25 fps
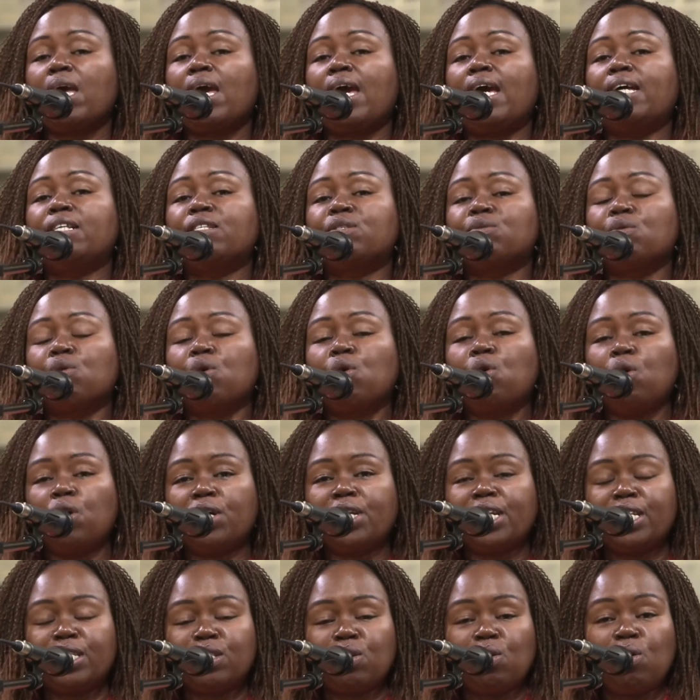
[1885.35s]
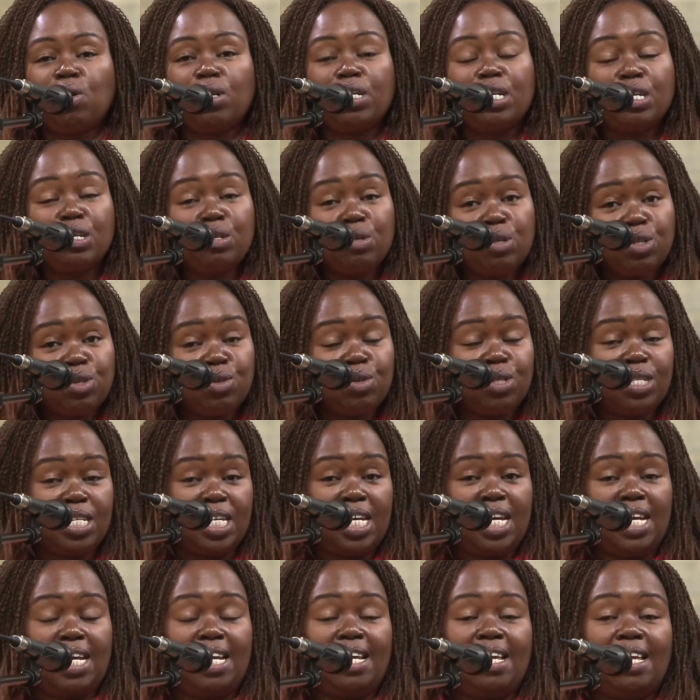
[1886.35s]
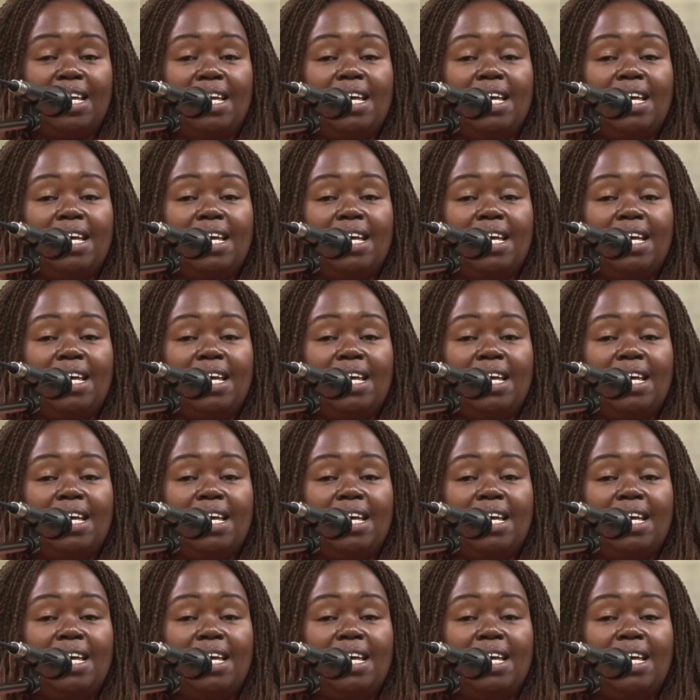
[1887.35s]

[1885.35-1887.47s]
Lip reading: And so God is calling you today.